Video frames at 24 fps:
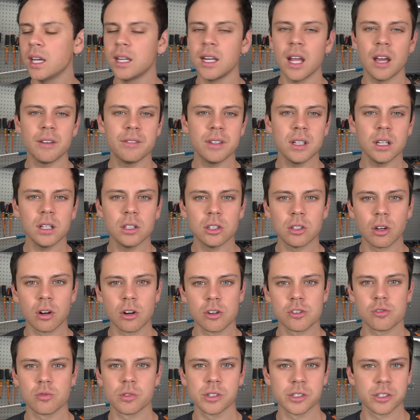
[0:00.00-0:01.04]
and having a
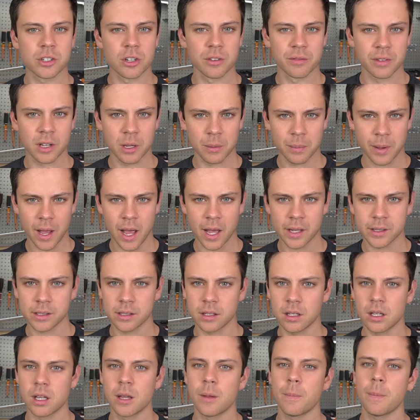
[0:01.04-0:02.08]
large reserve
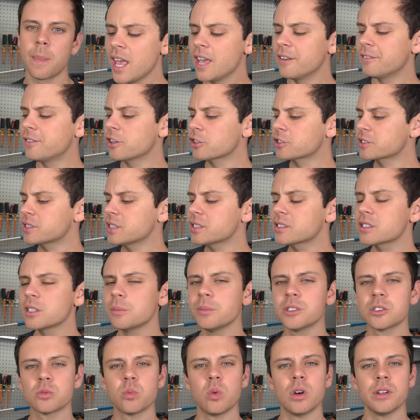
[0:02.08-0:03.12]
capacity. If your
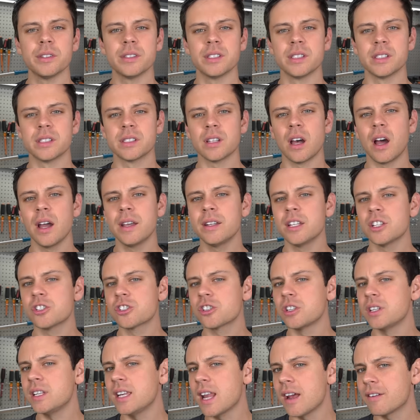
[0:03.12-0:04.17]
system is well designed, it
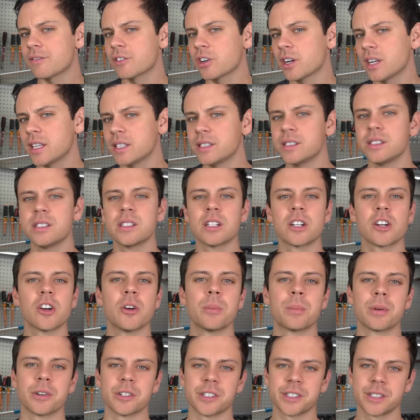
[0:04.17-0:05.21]
should never hit zero
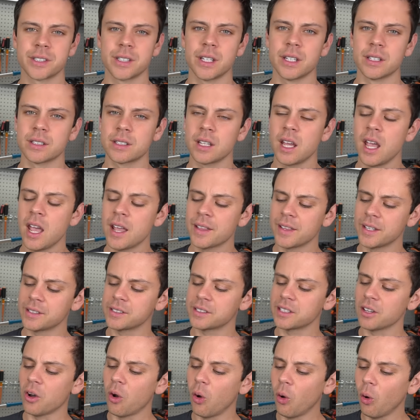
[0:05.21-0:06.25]
percent. That's
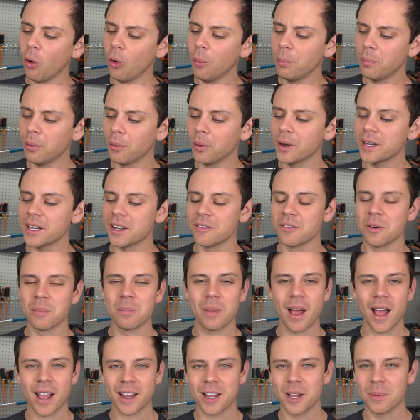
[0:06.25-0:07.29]
the whole point of a
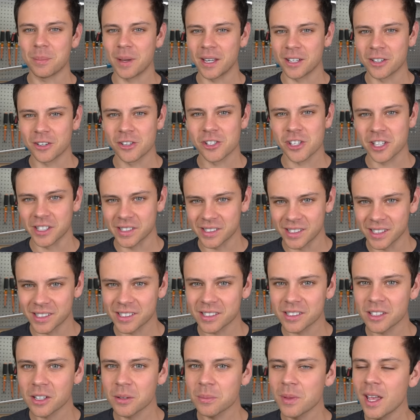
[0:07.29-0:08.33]
backup energy
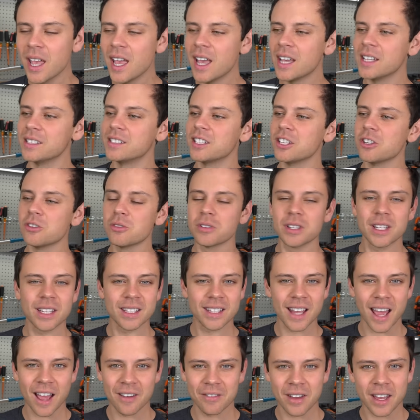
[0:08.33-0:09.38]
system, is that you need
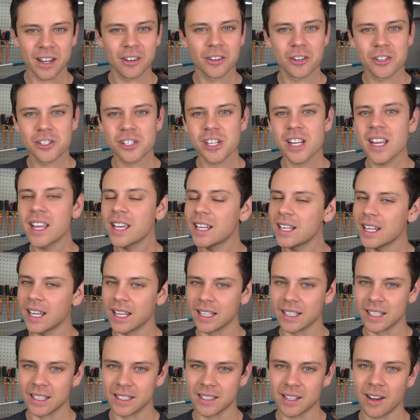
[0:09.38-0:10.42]
to have energy at
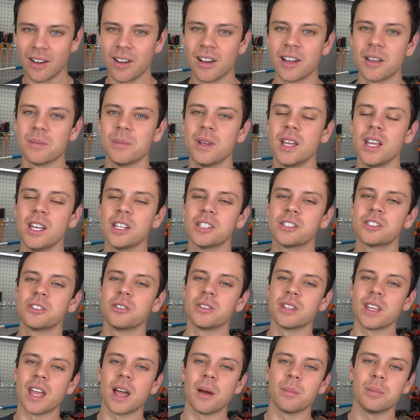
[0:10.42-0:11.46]
any time. So
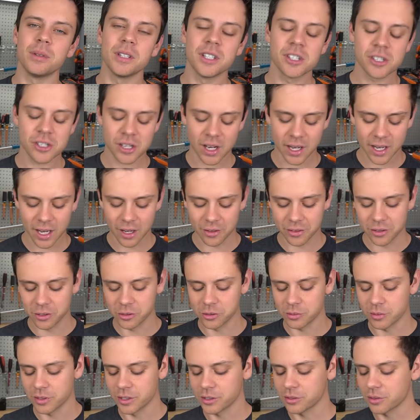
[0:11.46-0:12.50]
yeah, please check out
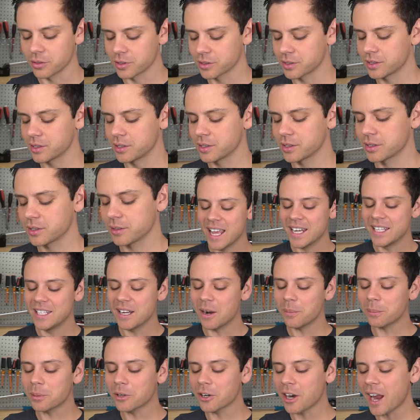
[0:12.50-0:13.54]
those resources.
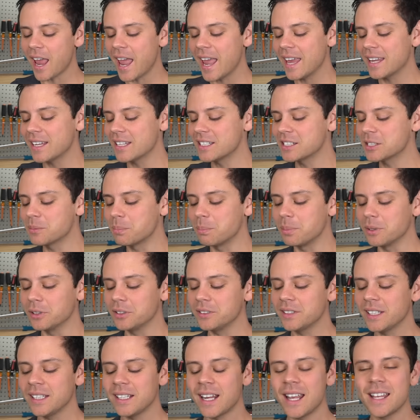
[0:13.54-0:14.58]
Number eight is
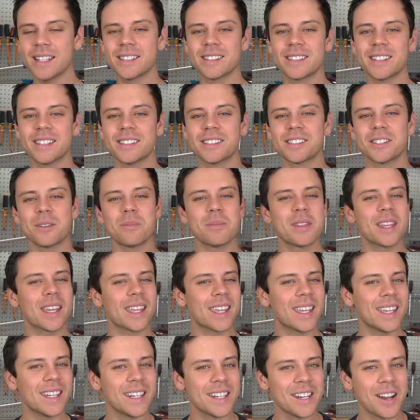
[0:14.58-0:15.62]
building a system that
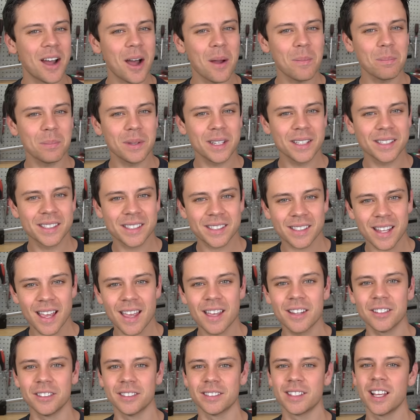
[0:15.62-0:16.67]
cannot be
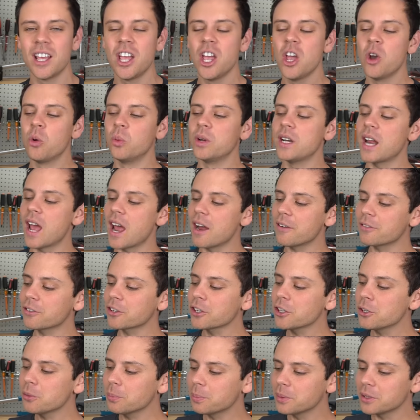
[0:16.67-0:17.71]
scaled. Whenever
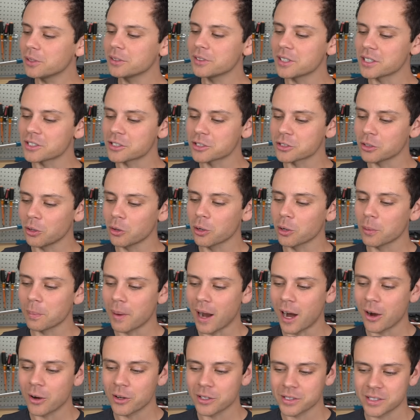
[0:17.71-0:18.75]
you build a solar
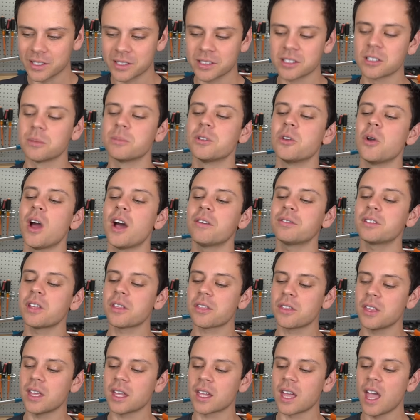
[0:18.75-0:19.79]
power system, you have to
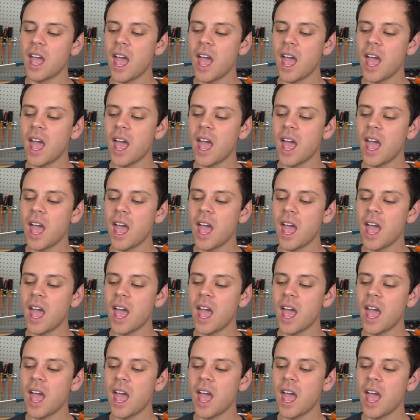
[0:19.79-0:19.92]
think,